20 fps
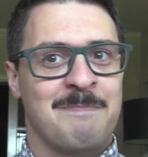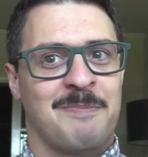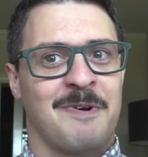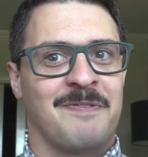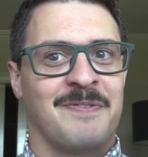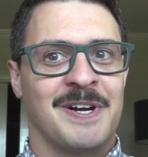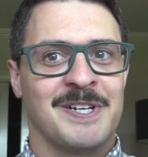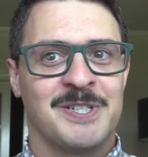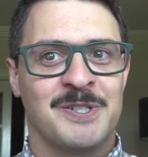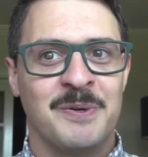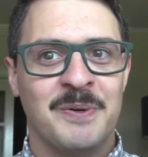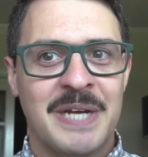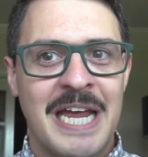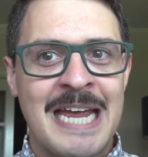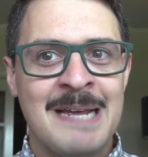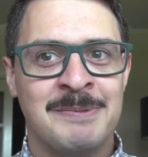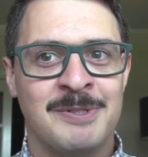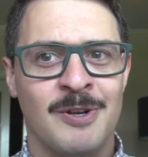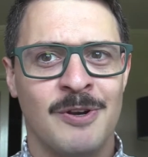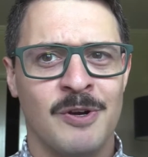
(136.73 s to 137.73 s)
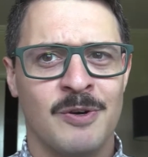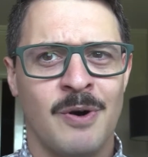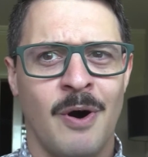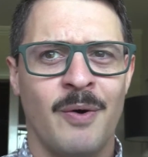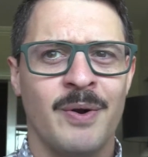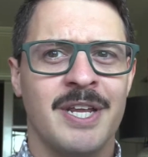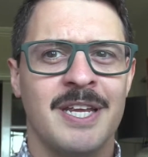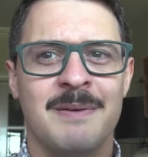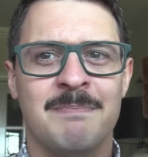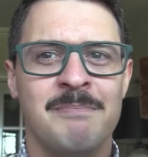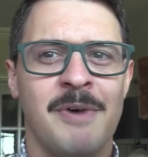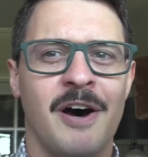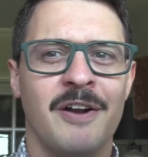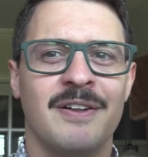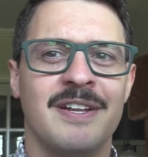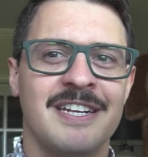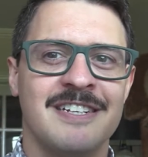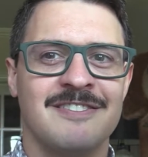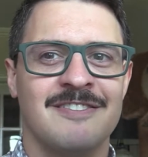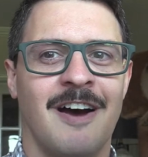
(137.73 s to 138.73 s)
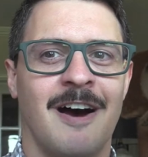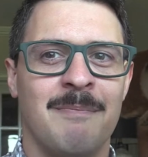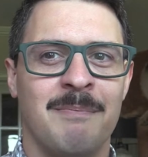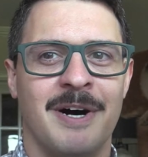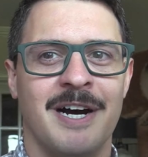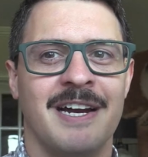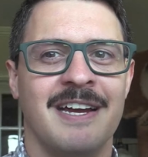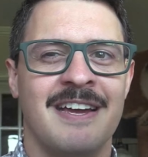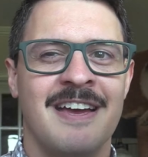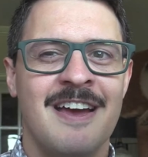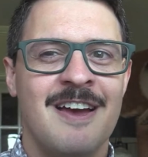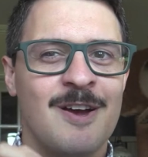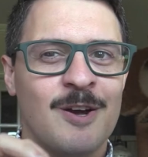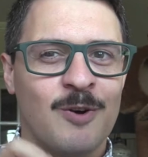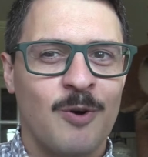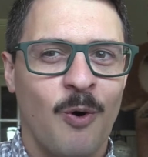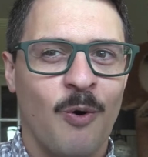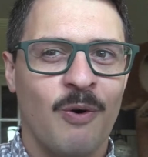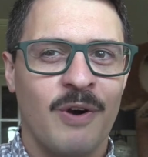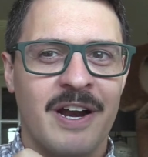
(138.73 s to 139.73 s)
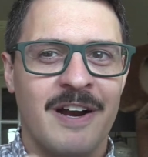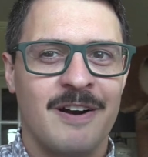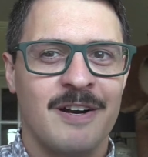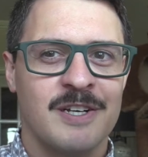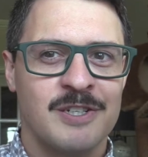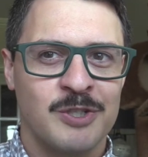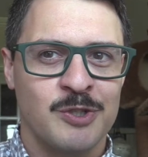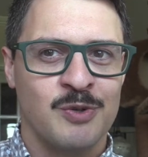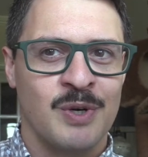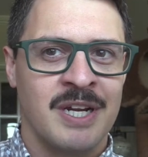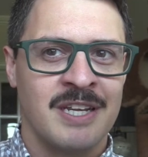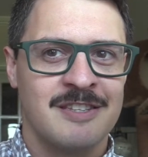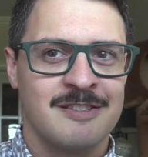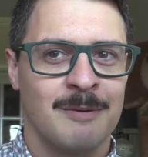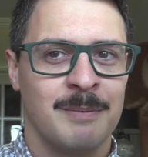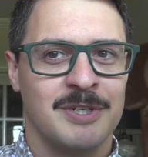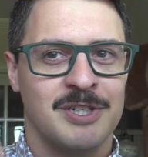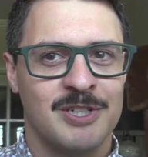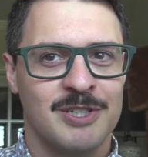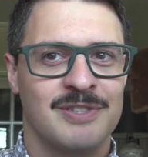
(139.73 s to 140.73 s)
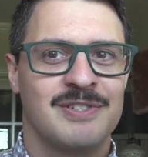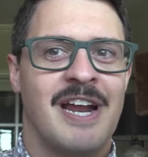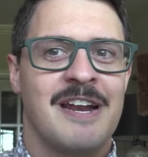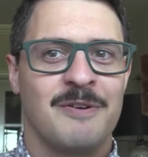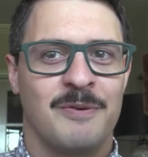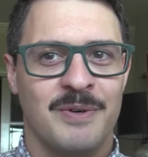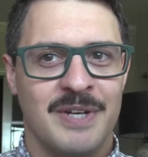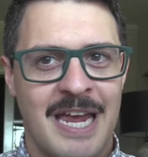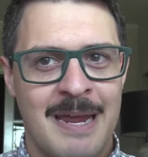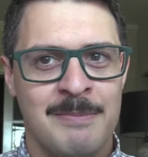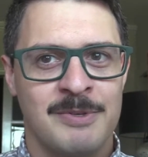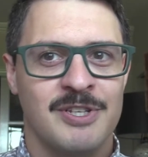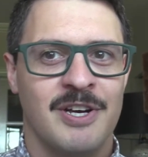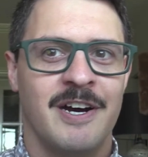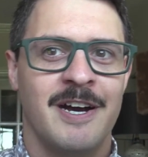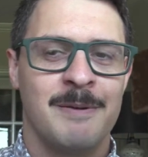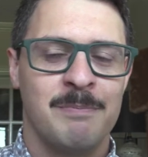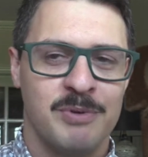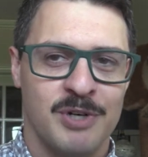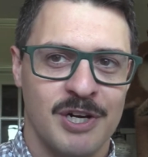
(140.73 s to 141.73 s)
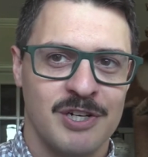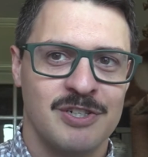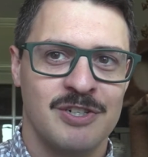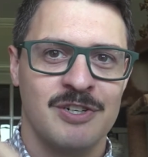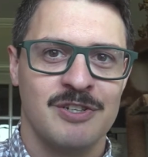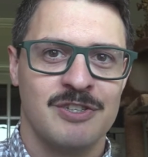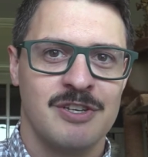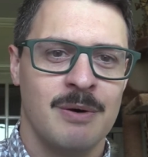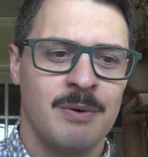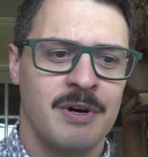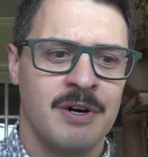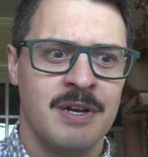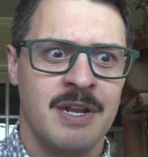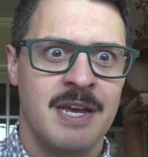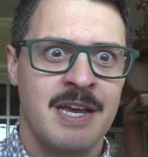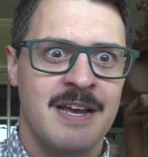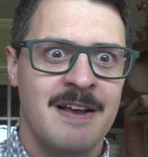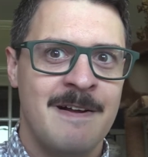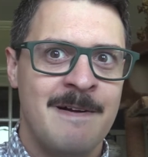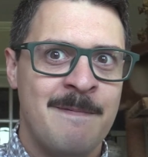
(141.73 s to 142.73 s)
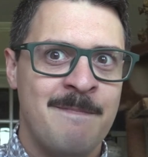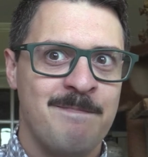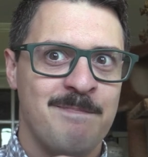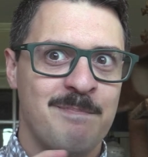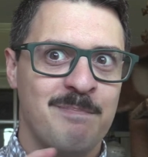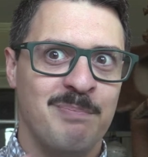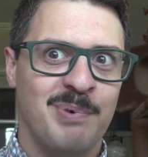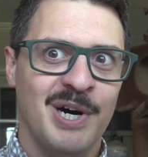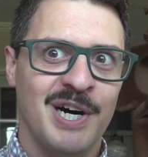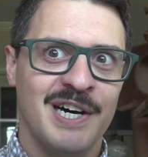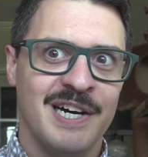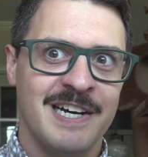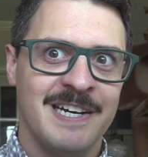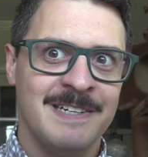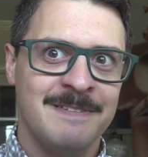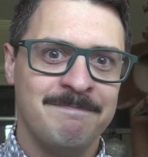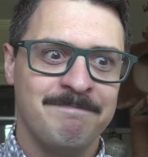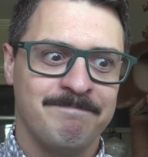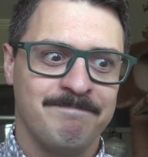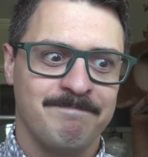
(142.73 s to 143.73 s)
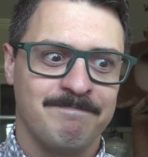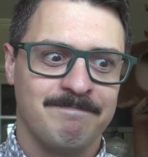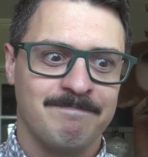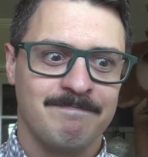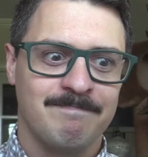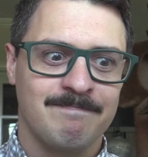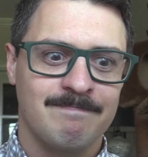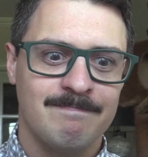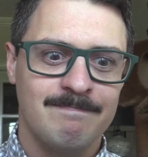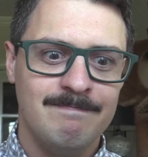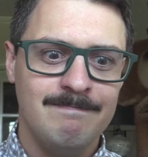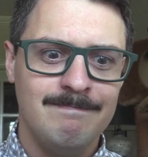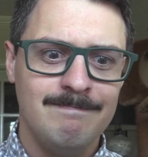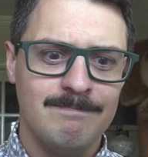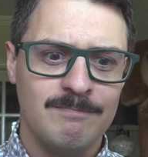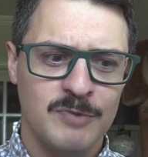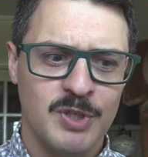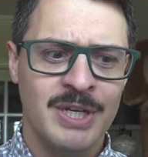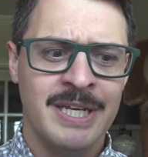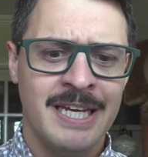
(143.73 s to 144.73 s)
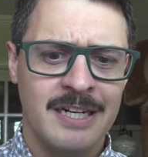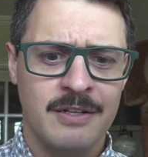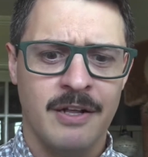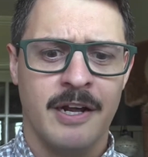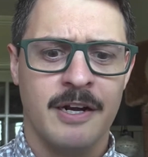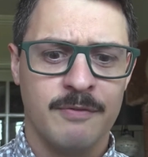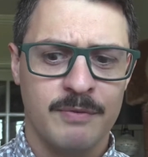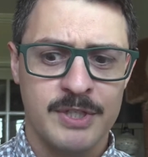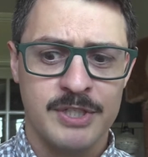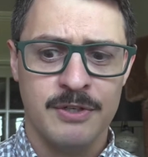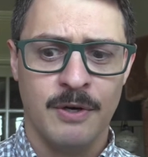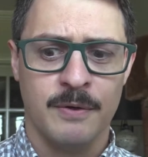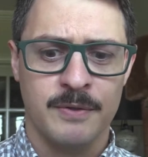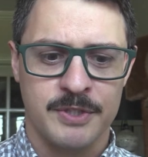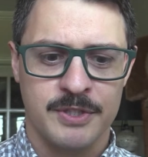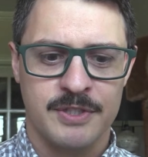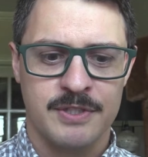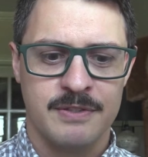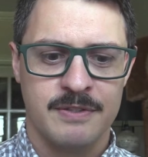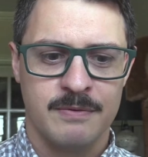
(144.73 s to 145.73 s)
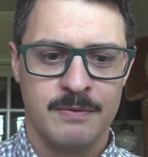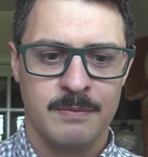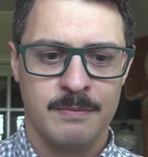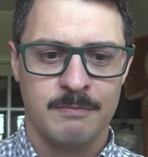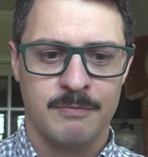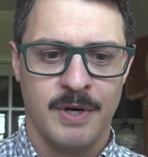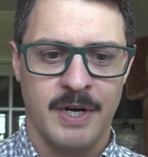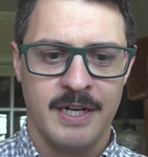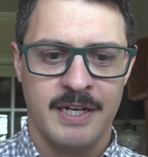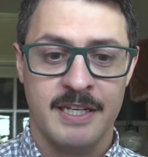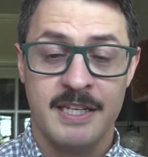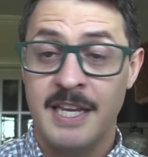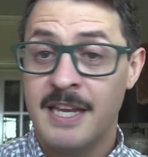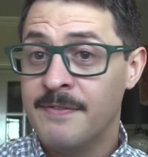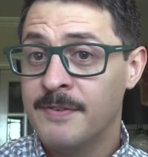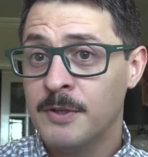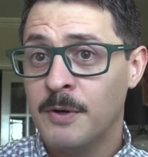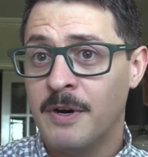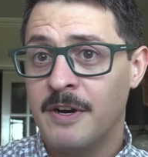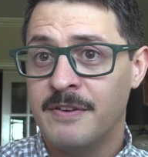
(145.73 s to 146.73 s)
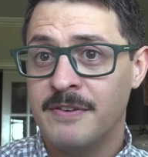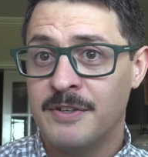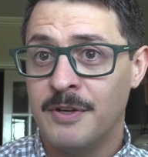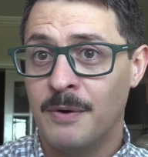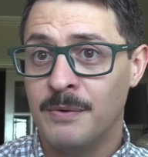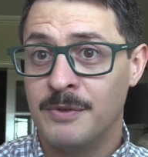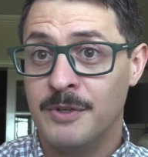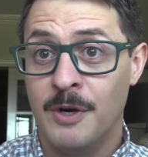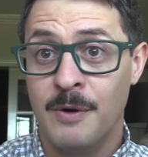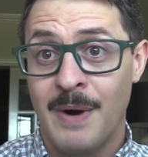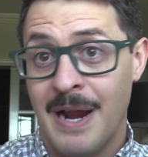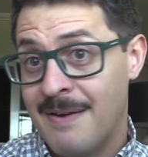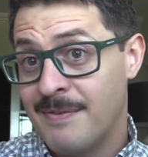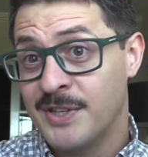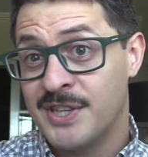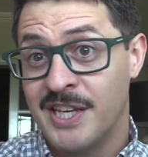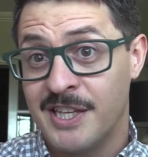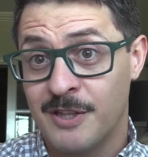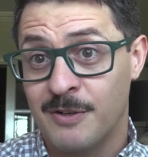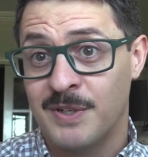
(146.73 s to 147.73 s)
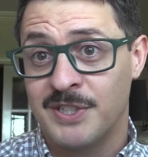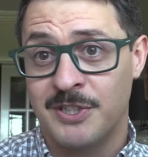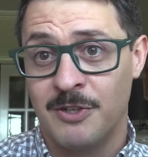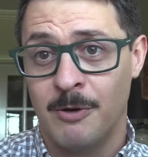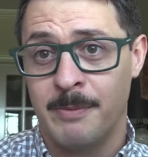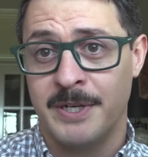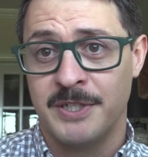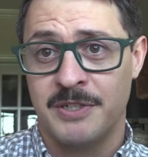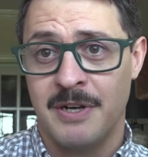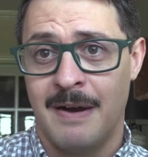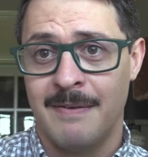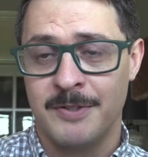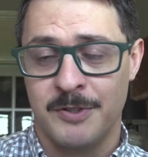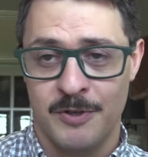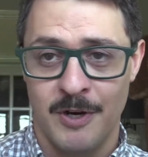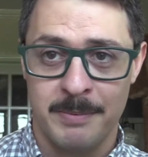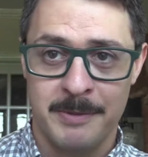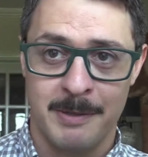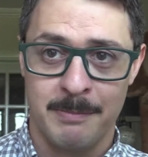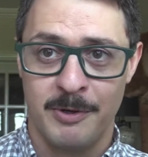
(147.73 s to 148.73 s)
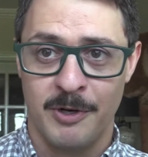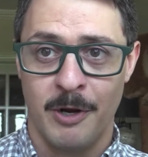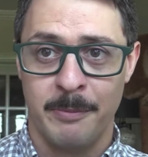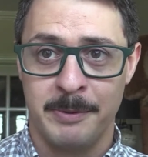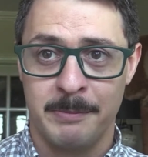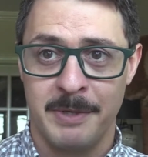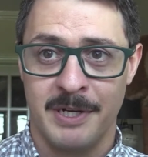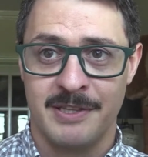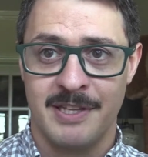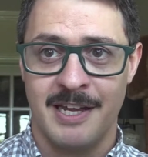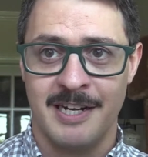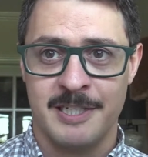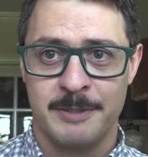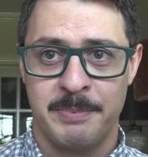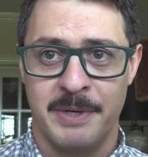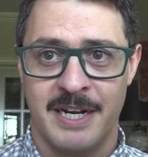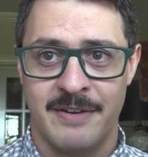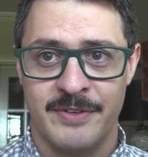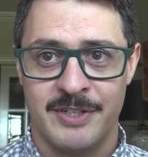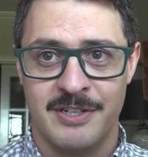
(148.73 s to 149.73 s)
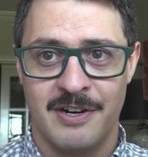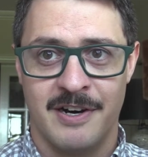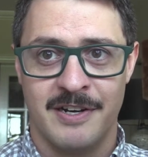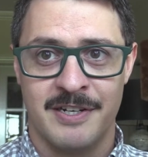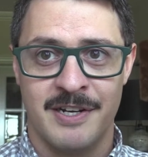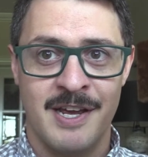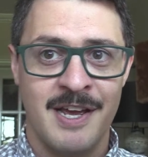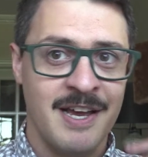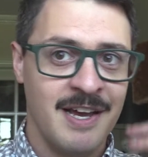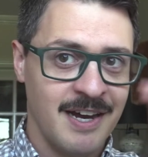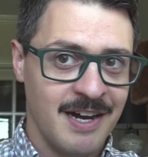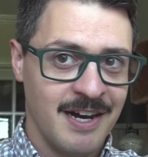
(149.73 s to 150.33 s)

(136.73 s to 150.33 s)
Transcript: professional game studio quality. Modeling is not my core area strength so much as technical game design, production, and so on, but you can get a lot of results, right? Even though I don't know everything there is to know about JavaScript, and I'm pretty open about that despite having taught